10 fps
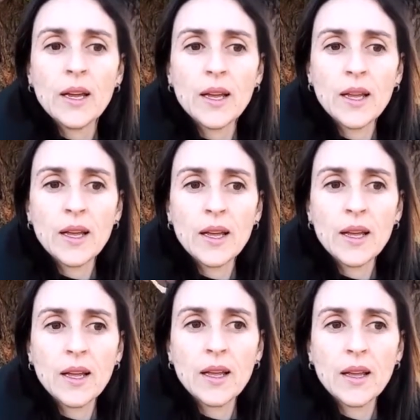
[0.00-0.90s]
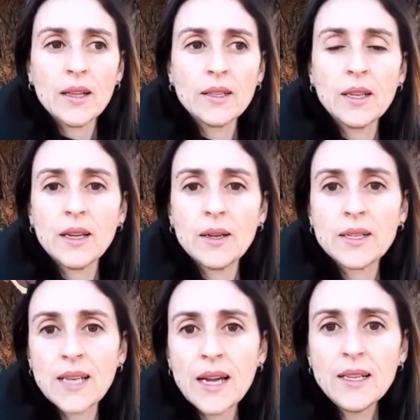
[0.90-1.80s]

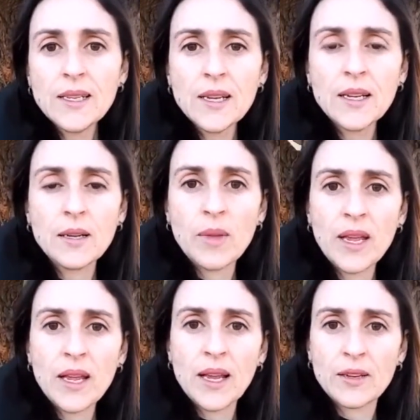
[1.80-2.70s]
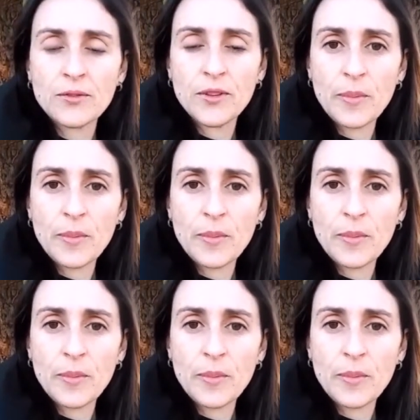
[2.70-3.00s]
The size in male and